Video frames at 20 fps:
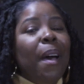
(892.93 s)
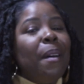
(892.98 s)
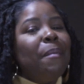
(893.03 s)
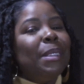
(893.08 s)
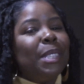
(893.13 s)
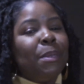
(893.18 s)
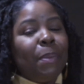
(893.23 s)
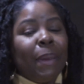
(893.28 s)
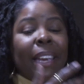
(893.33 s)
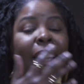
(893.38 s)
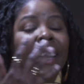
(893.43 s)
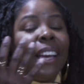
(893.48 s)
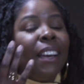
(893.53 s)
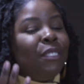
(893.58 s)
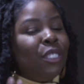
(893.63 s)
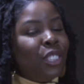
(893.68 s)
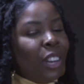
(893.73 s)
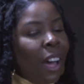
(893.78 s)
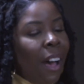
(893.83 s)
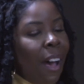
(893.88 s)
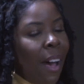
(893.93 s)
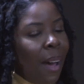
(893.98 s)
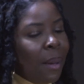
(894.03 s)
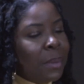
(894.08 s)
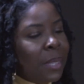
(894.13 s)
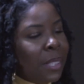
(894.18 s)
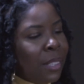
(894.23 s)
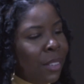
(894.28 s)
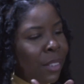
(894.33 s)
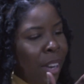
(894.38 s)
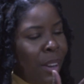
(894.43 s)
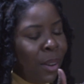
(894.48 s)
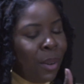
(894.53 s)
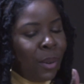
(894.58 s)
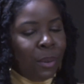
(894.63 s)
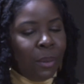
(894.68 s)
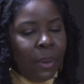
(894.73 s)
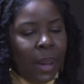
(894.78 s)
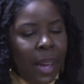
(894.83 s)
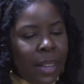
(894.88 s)
But speaking of jobs,
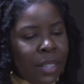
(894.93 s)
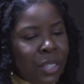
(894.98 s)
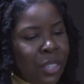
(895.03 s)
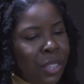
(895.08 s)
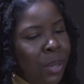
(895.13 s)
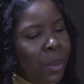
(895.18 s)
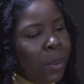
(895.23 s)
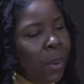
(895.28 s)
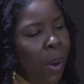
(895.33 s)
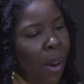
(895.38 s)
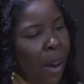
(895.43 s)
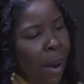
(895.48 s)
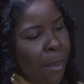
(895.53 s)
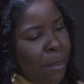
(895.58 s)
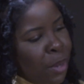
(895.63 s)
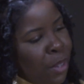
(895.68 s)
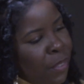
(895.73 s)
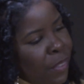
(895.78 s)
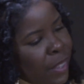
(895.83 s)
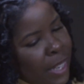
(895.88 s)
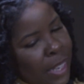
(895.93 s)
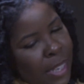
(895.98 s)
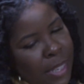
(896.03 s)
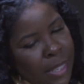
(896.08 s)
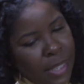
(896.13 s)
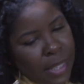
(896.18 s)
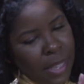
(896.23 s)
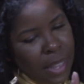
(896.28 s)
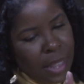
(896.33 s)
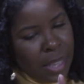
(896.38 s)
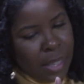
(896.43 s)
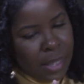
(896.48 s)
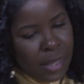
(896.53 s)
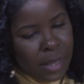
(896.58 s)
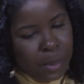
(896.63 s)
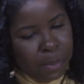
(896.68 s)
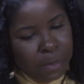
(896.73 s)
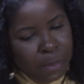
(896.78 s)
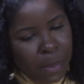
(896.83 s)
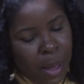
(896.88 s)
as you are moving into
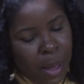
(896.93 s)
this,